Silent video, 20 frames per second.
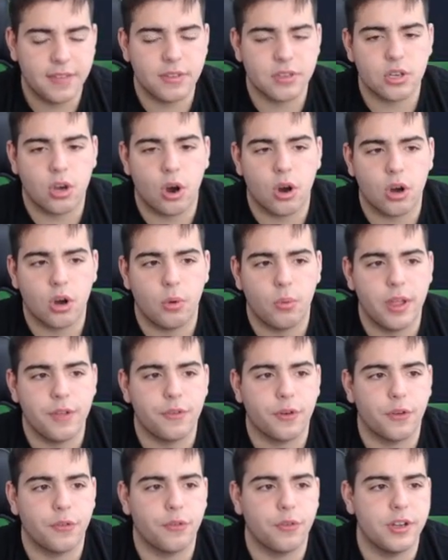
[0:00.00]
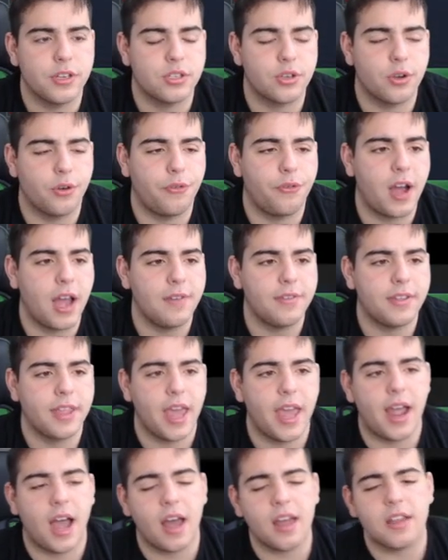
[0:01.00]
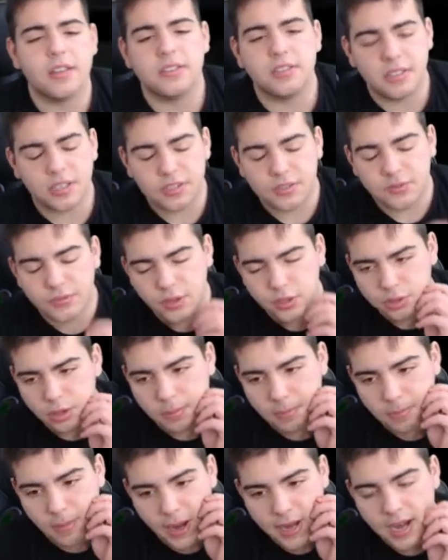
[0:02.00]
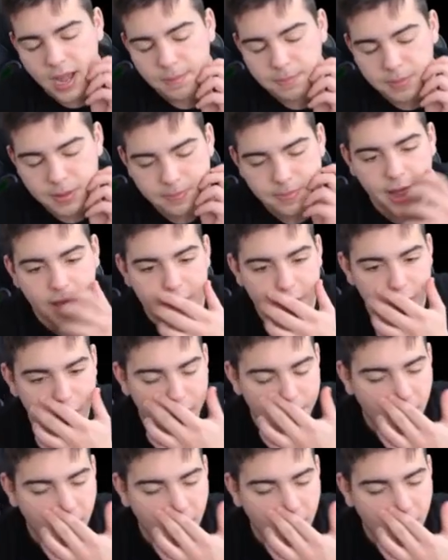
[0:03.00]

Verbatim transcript: this card away for free. So five K, honestly, this filter might not be bad. You could